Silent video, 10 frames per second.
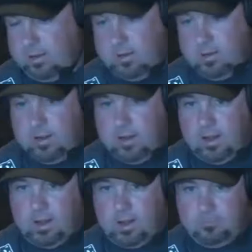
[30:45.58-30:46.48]
And,
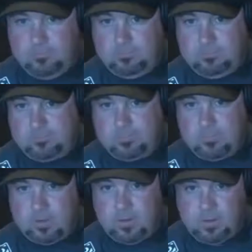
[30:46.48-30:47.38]
um,
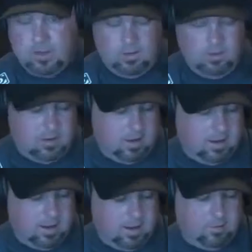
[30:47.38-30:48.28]
you know,
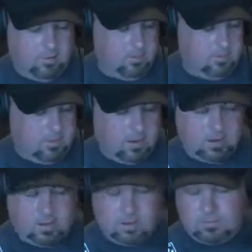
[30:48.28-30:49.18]
I don't, I don't
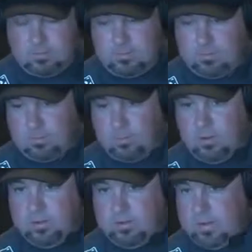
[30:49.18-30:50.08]
like to
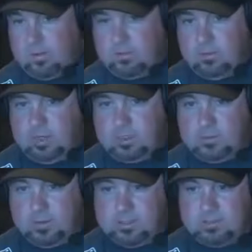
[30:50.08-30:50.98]
throw this out too much,
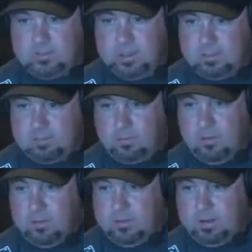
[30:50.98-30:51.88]
but it seemed to me like
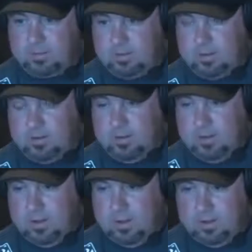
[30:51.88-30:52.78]
Baroni basically,
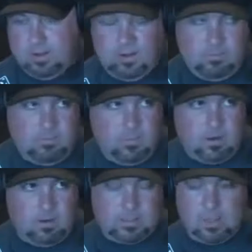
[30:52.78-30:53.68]
you know,
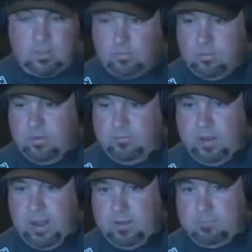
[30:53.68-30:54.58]
I don't want to say threw the
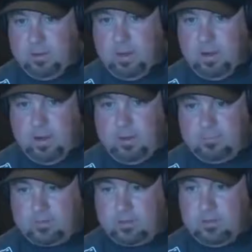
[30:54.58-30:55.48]
fight, but
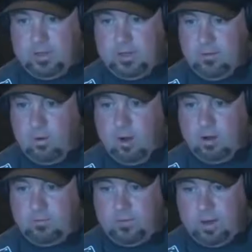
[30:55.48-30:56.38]
um, certainly didn't
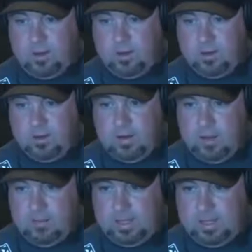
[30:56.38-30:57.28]
want to fight.
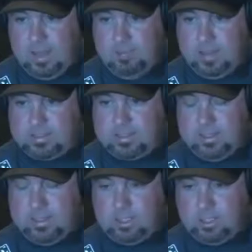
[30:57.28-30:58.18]
Um, he came
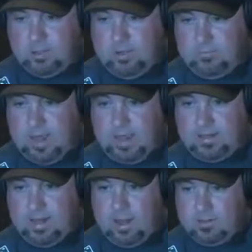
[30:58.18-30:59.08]
basically in shooting
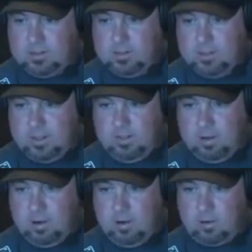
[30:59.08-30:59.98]
takedowns in a
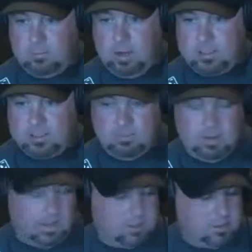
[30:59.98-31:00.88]
bare hmm. knuckle hmm. boxing
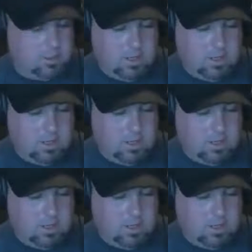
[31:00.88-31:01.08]
match.